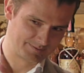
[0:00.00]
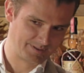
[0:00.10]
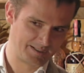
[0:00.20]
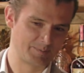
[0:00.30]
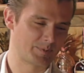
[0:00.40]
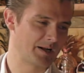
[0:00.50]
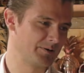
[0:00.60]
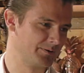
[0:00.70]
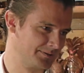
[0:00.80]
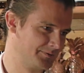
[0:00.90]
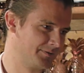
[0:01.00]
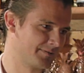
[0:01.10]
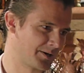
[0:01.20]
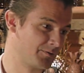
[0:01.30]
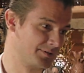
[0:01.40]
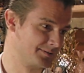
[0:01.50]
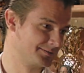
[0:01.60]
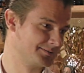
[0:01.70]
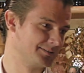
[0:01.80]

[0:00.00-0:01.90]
Let him carry on if he recovers.